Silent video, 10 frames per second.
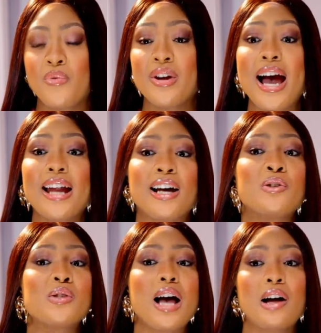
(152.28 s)
Rihanna,
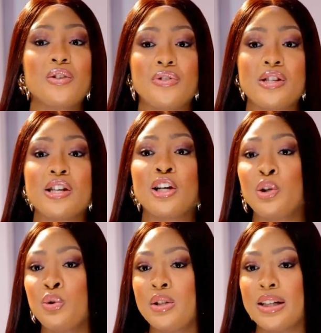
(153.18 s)
whose outfits
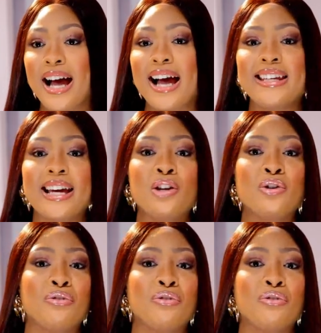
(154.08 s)
including her yellow